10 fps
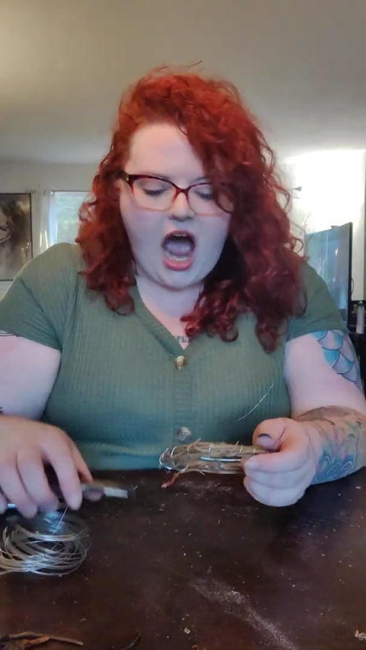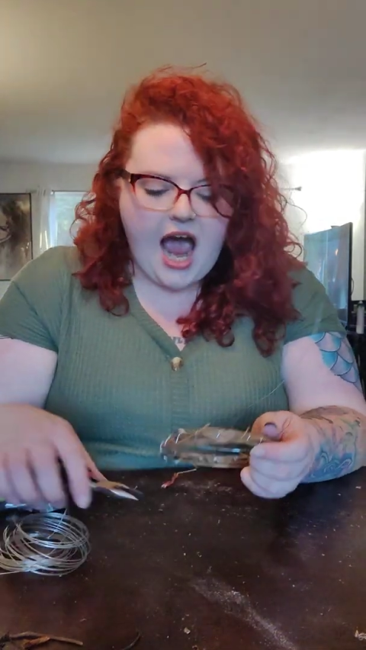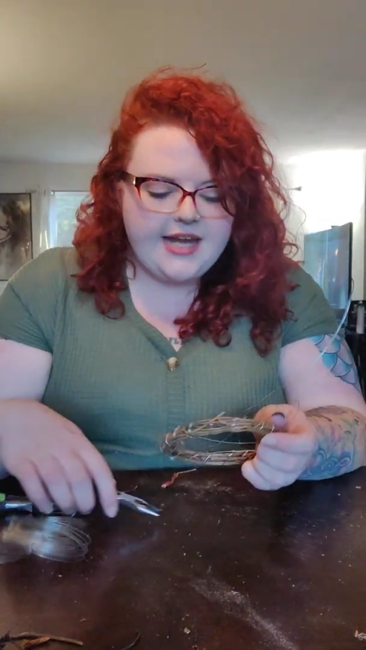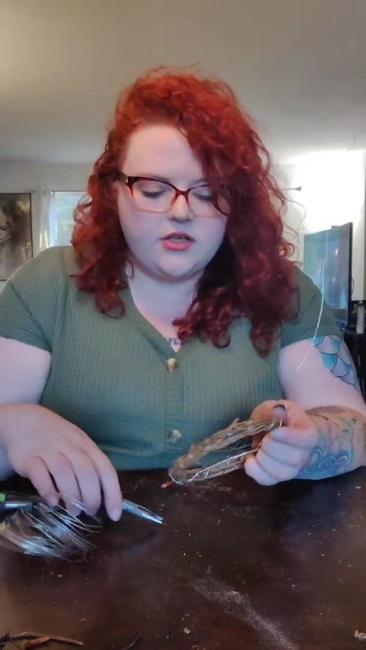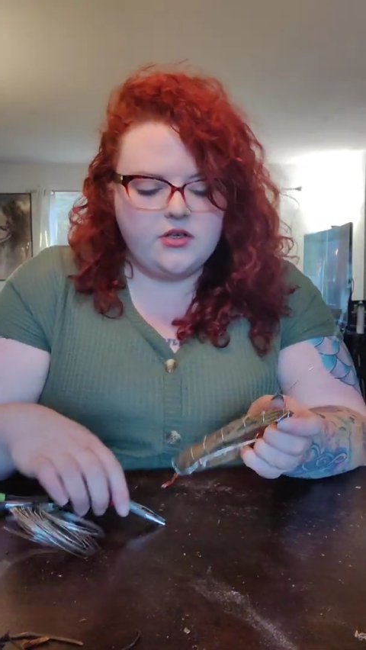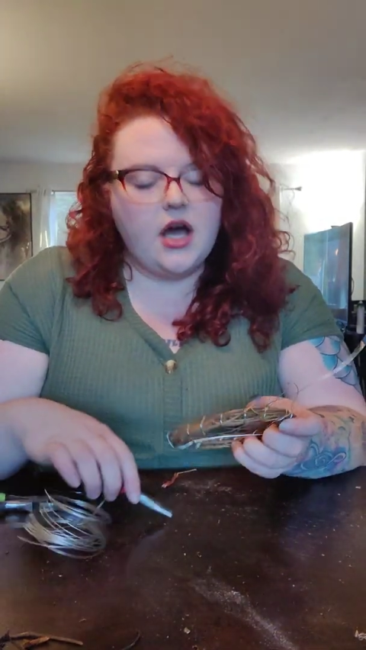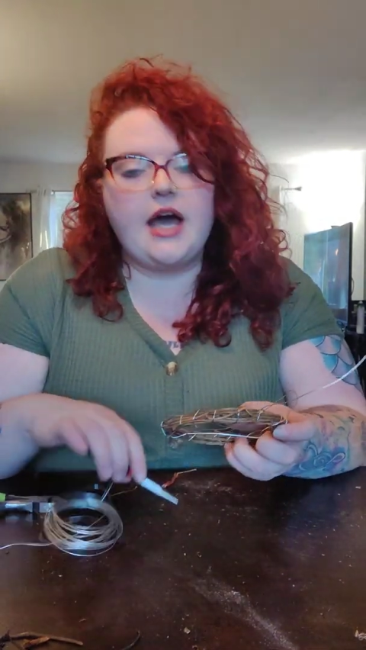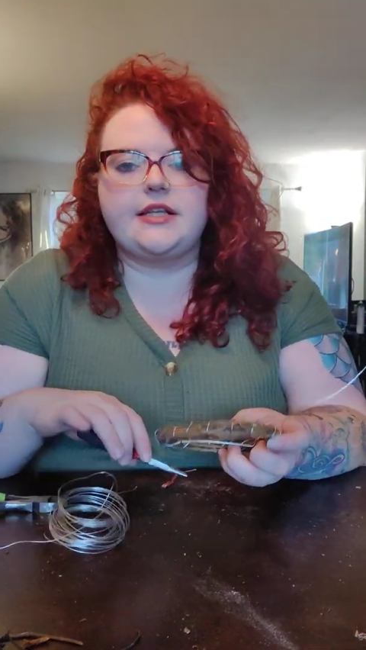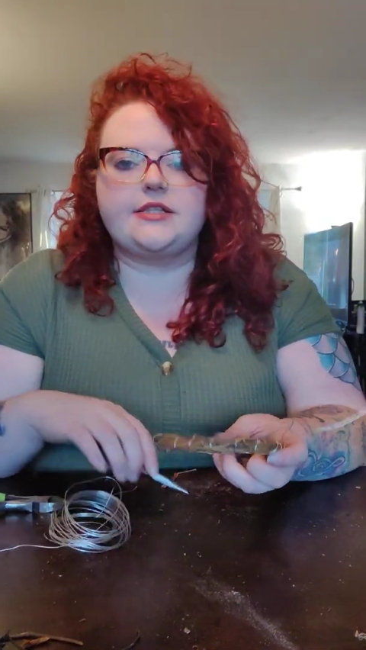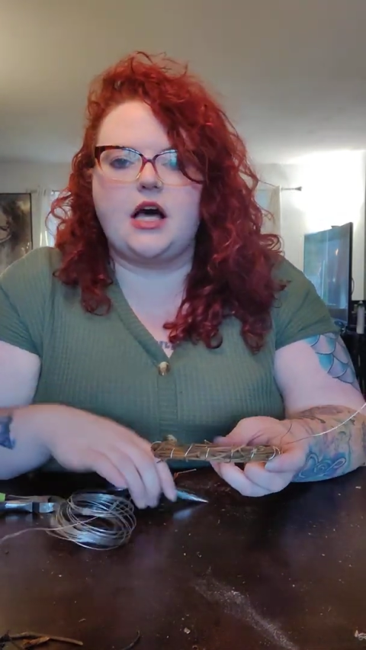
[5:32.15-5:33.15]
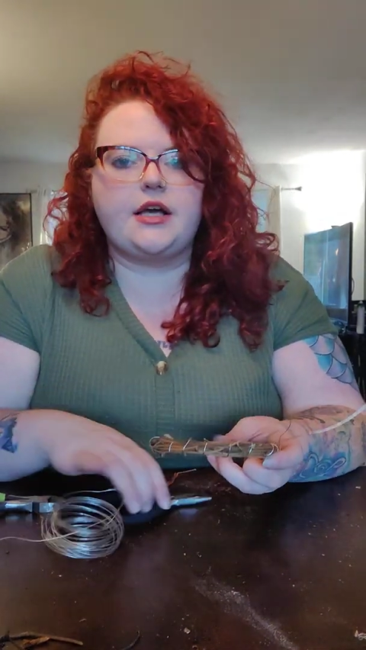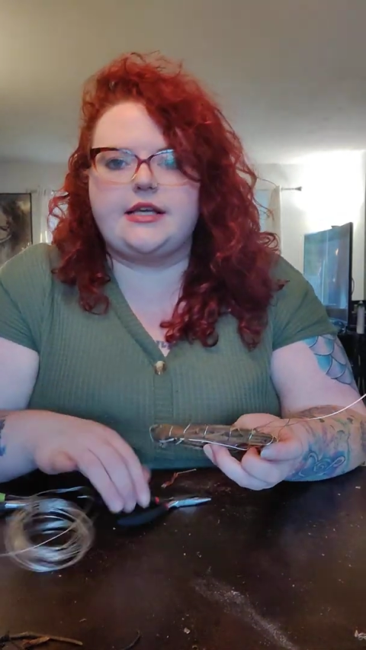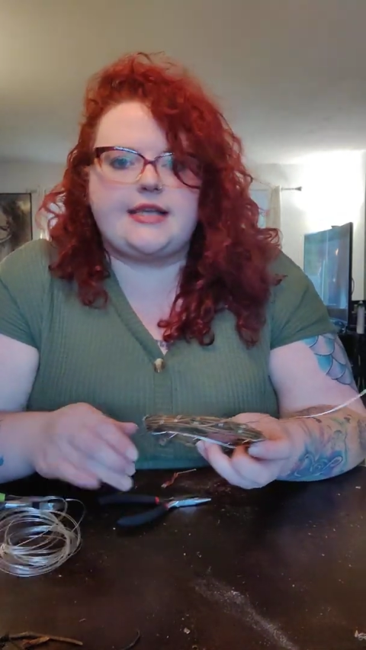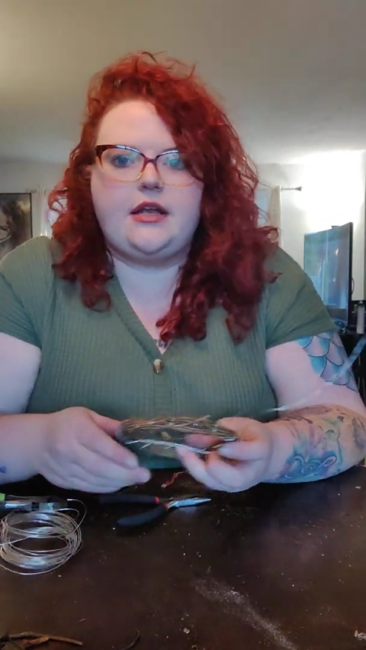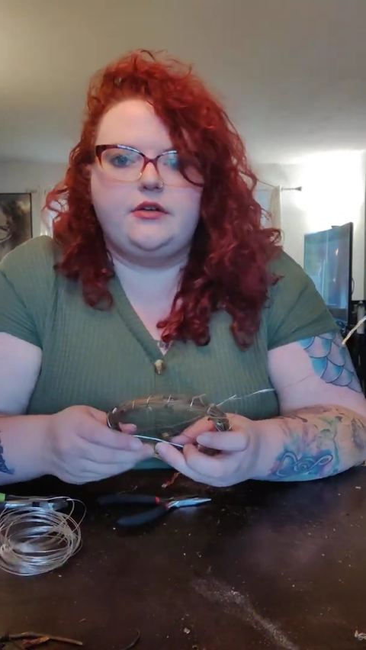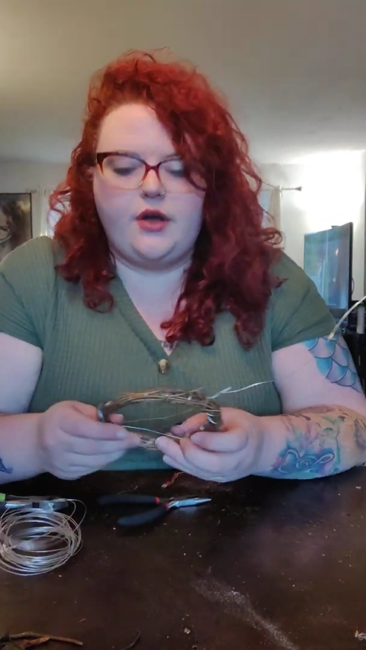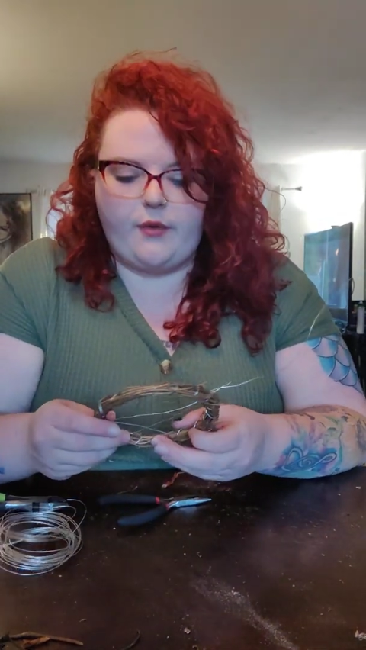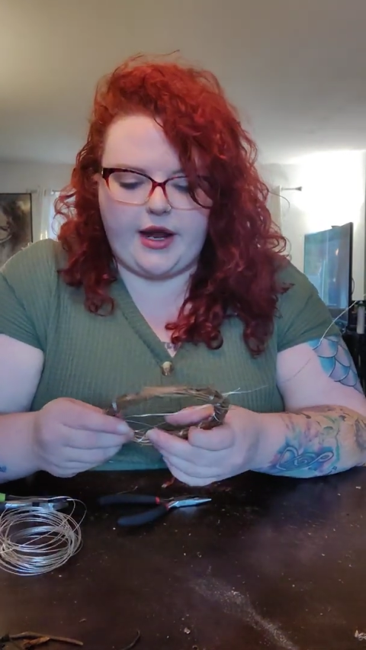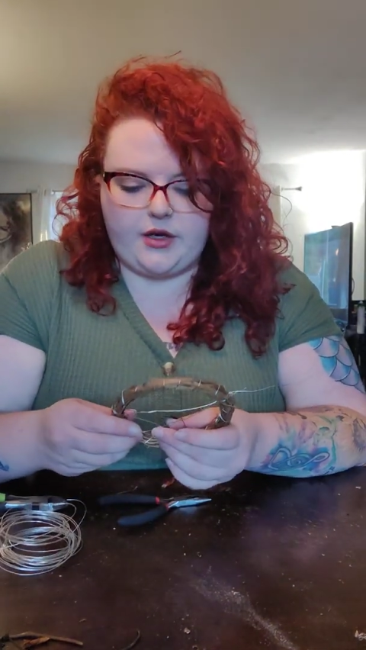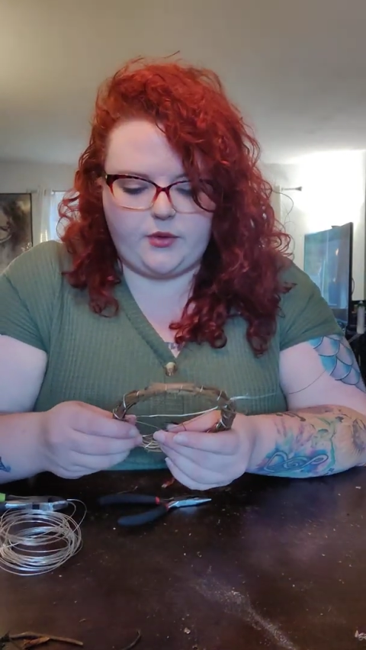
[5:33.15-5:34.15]
I don't know how to talk, guys. I don't know
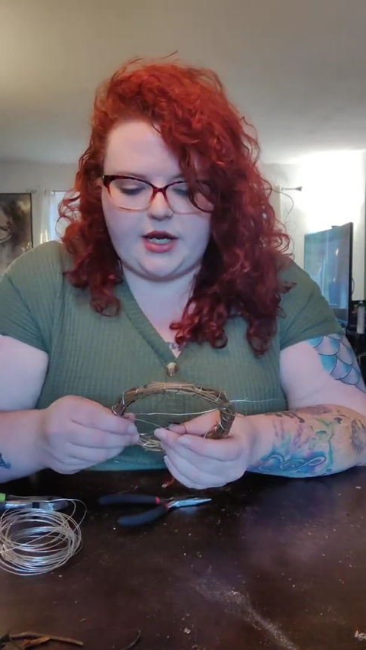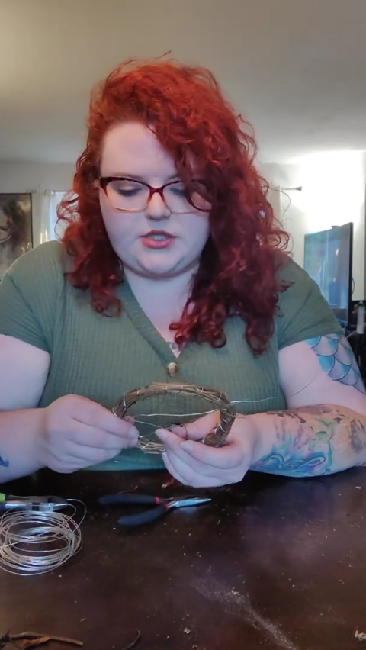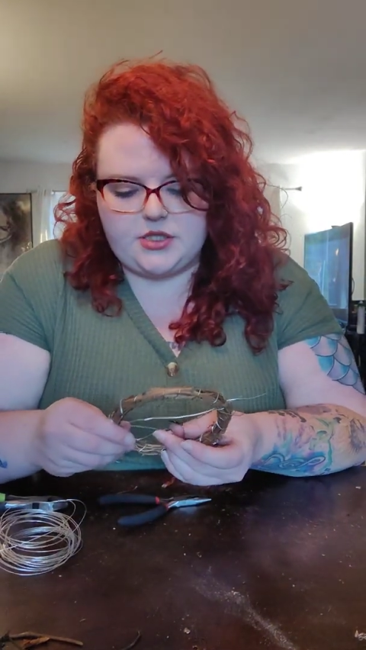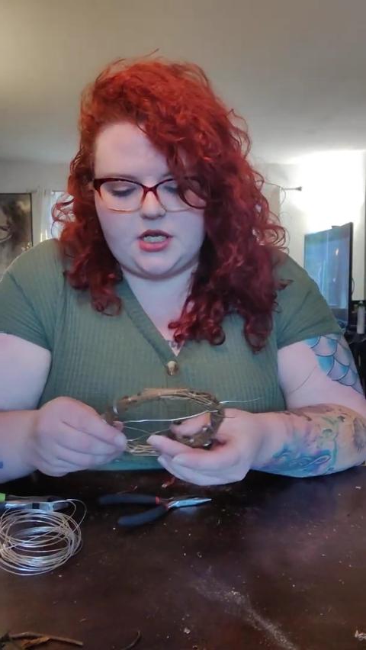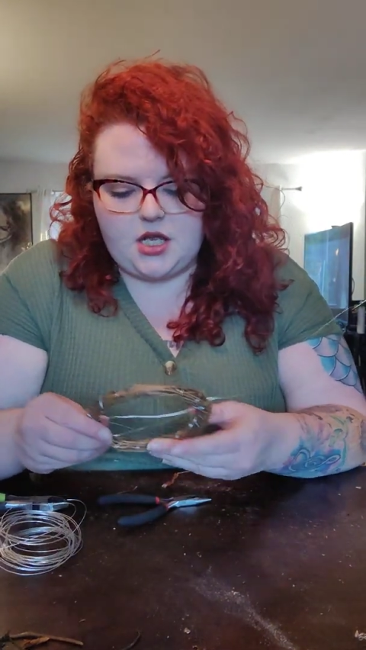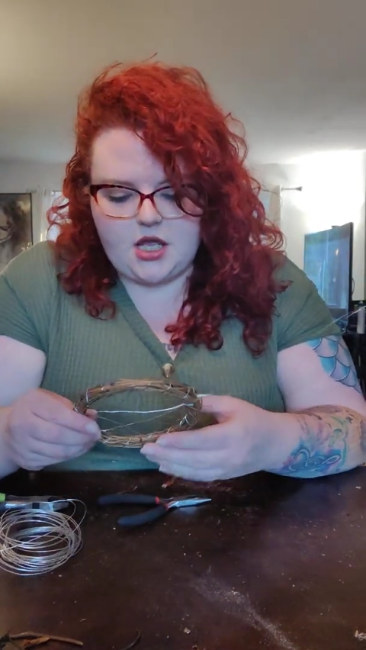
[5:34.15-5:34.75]
why you're watching.